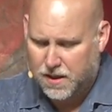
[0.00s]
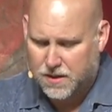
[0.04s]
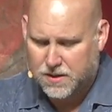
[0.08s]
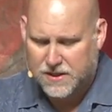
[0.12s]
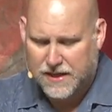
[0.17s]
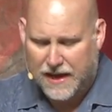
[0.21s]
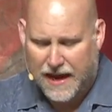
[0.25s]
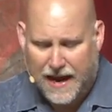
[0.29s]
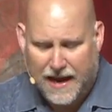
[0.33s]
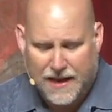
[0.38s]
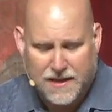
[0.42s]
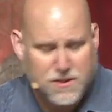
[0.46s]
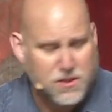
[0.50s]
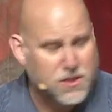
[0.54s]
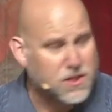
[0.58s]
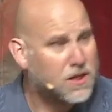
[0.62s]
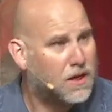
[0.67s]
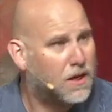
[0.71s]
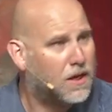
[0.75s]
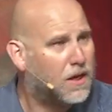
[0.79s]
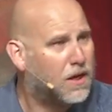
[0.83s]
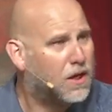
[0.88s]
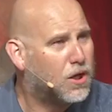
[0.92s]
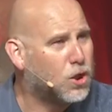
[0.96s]
Dads,
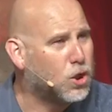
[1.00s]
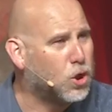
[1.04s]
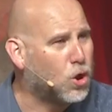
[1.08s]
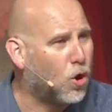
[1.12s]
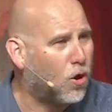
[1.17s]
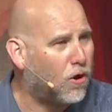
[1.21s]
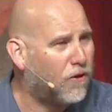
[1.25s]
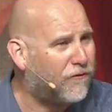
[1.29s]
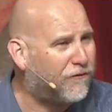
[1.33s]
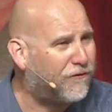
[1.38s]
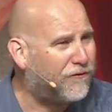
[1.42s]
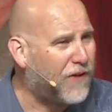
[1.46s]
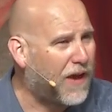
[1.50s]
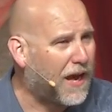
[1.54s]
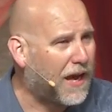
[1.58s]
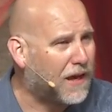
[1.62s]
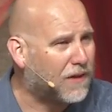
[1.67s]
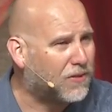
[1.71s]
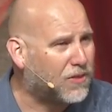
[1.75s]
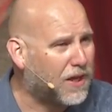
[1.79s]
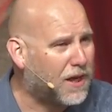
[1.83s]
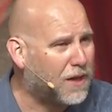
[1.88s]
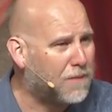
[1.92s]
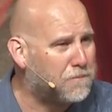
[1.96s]
your
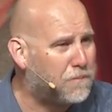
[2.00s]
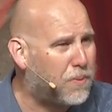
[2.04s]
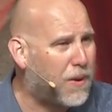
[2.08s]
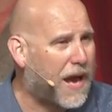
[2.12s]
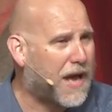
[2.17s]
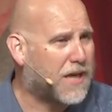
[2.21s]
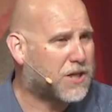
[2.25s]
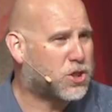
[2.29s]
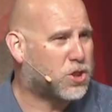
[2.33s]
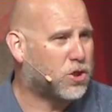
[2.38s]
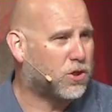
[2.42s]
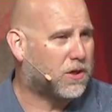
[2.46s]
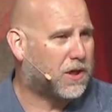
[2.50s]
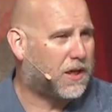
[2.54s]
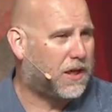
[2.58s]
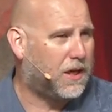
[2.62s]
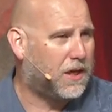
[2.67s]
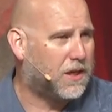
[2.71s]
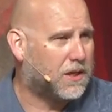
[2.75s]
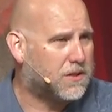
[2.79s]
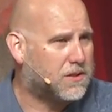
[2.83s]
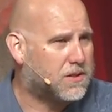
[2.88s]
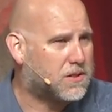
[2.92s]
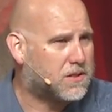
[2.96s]
faith impacts your
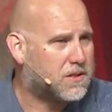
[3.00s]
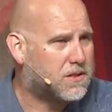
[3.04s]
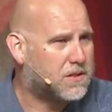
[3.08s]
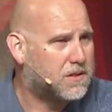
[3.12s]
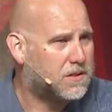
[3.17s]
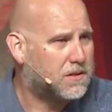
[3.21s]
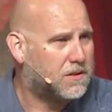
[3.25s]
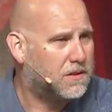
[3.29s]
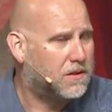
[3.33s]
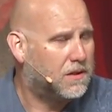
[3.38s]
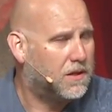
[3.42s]
kids.